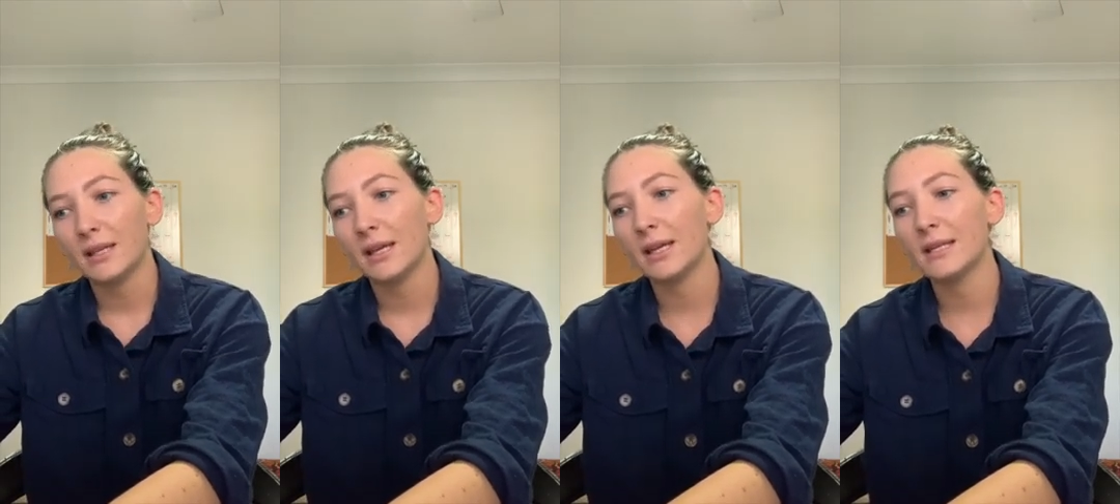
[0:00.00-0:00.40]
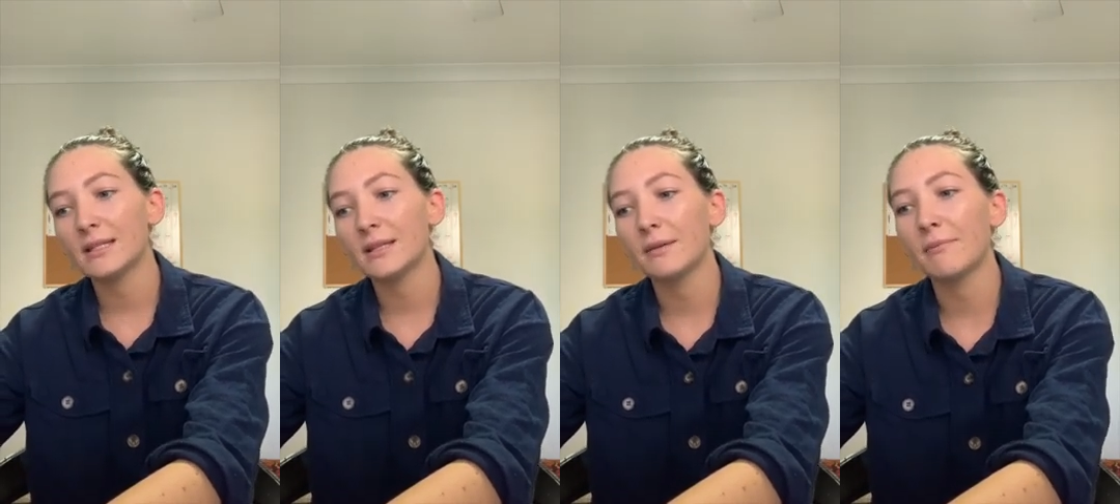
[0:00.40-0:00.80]

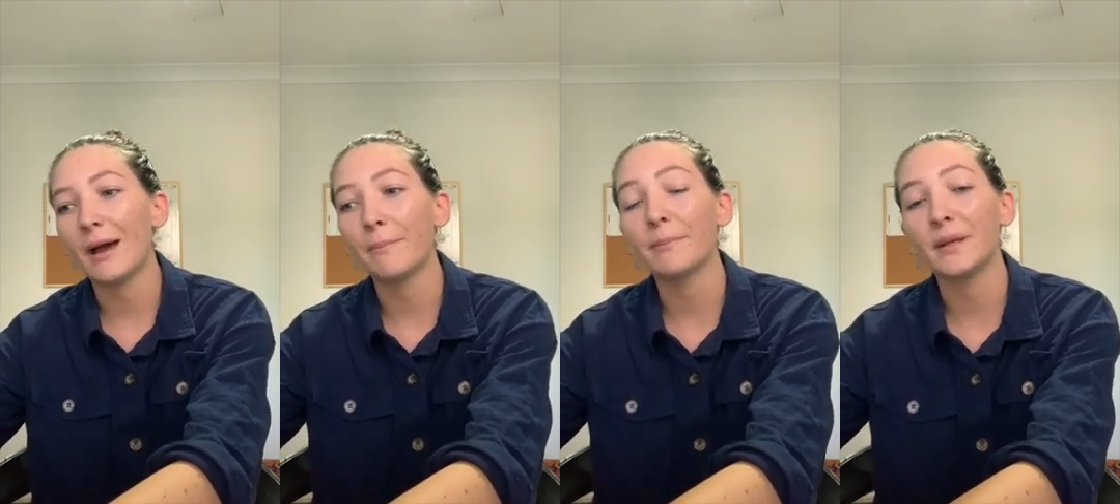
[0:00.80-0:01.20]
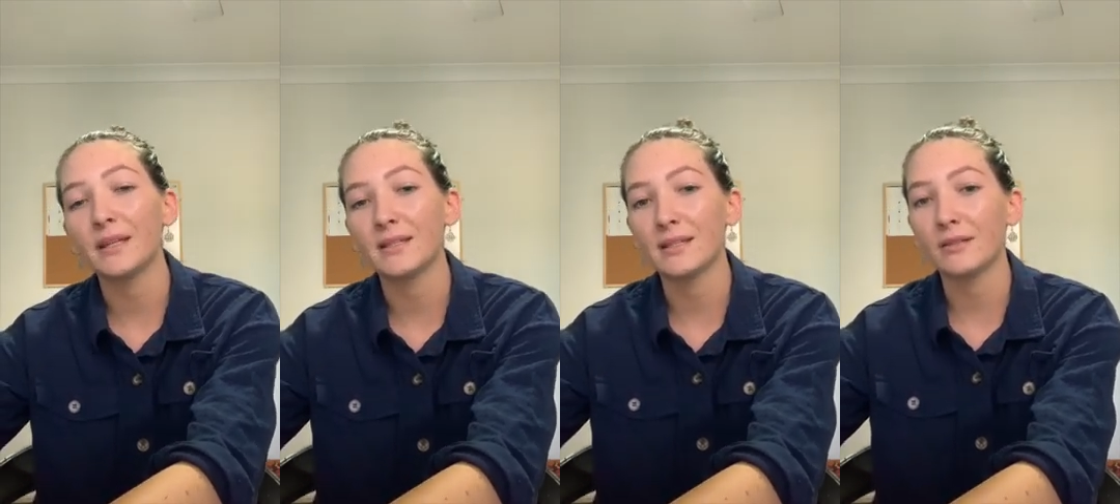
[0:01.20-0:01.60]
His mum
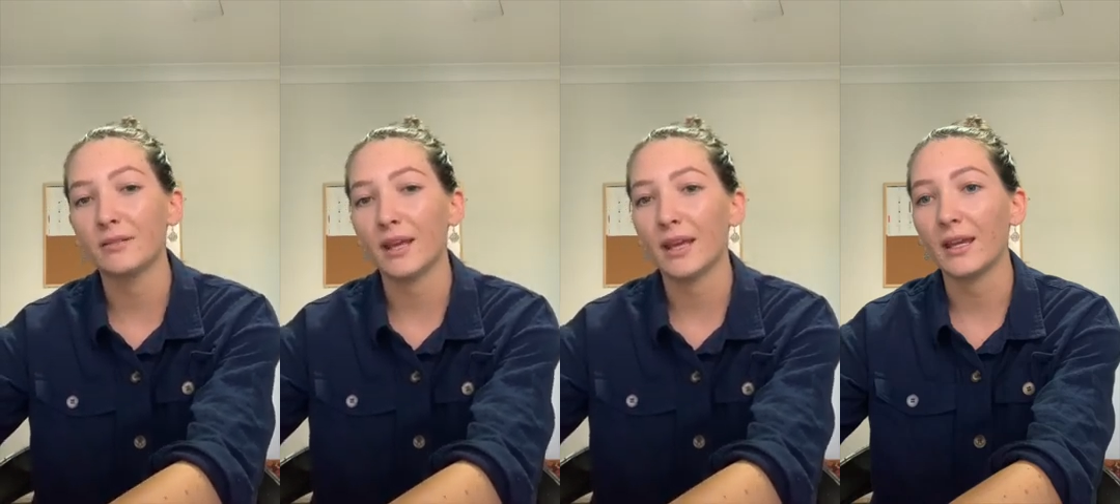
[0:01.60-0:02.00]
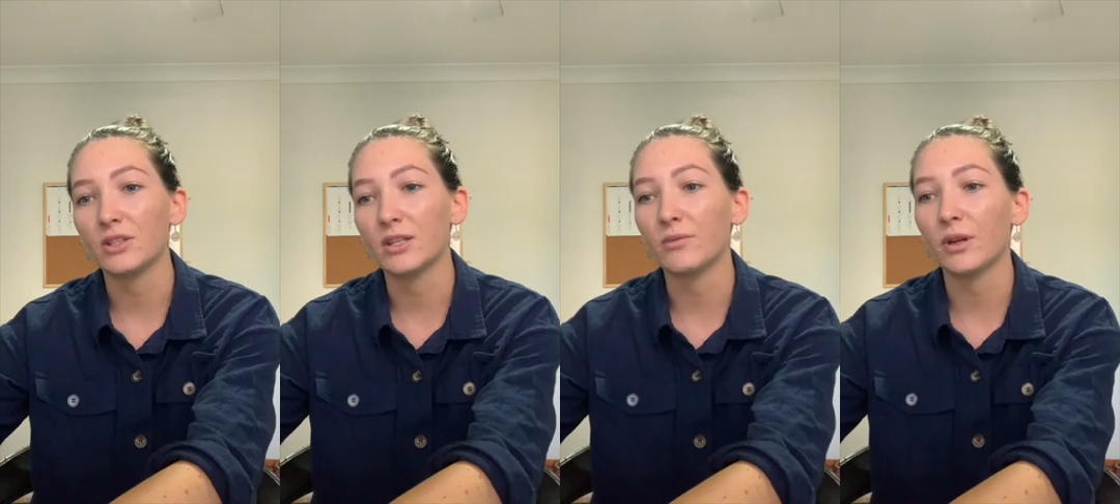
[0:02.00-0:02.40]
is still there.
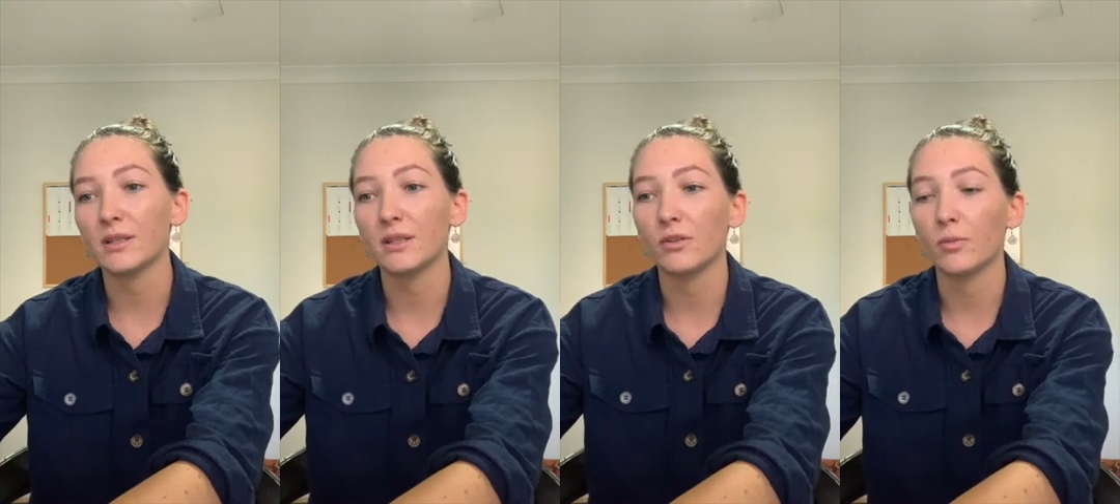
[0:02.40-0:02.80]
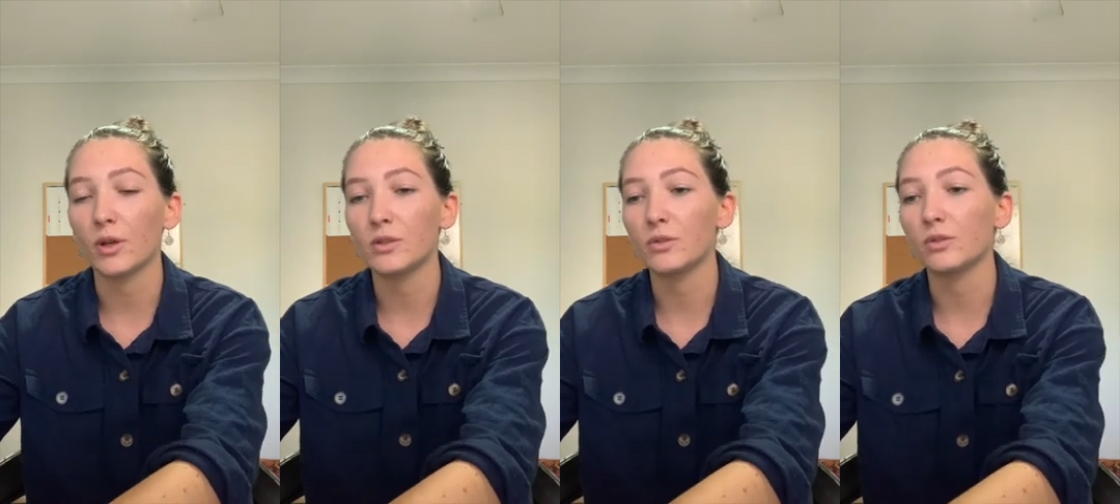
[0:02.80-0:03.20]
She works in a
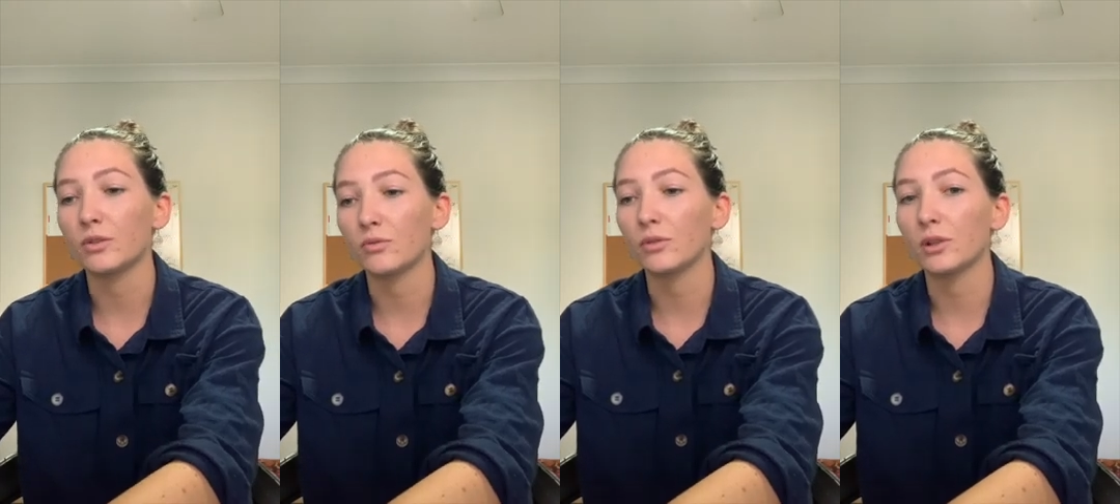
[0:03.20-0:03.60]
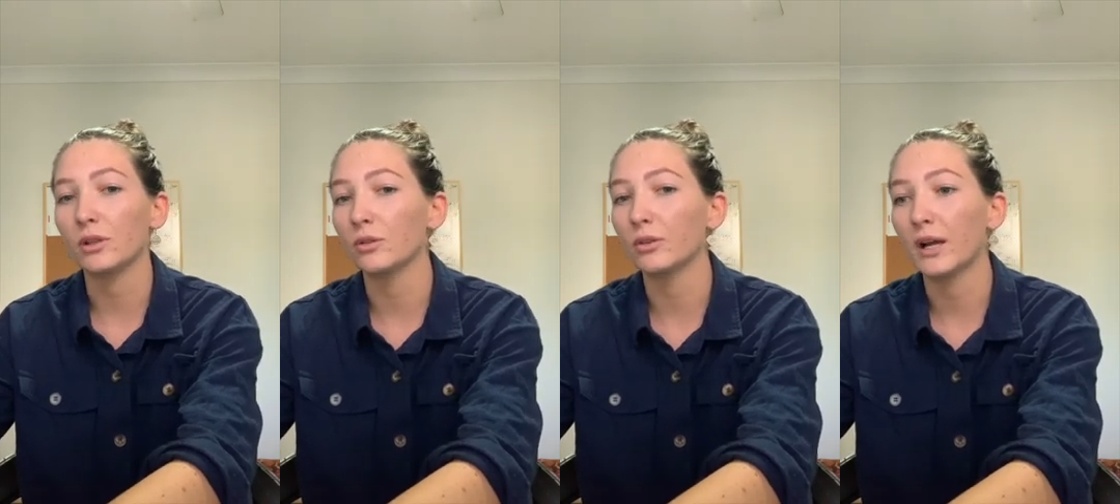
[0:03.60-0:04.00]
remote school in
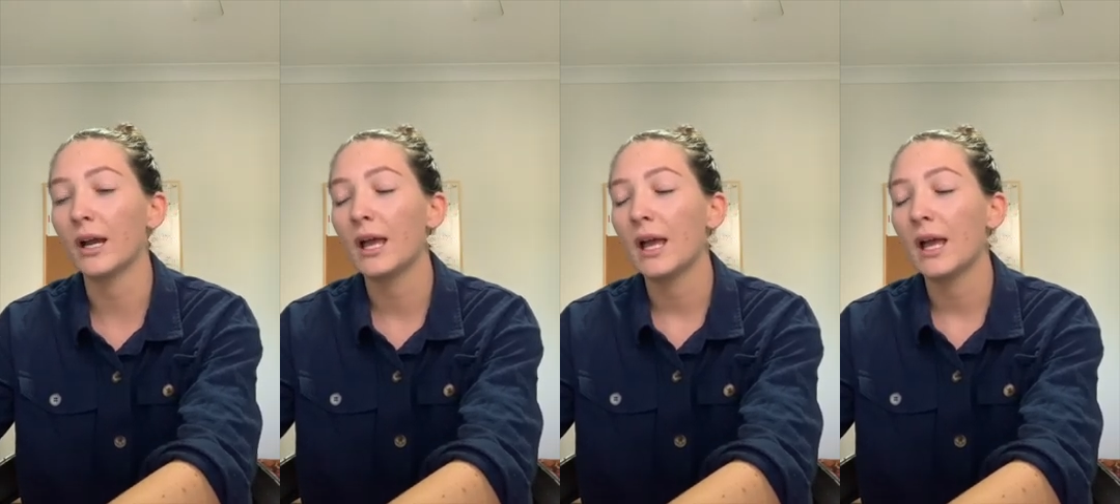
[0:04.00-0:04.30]
Elora.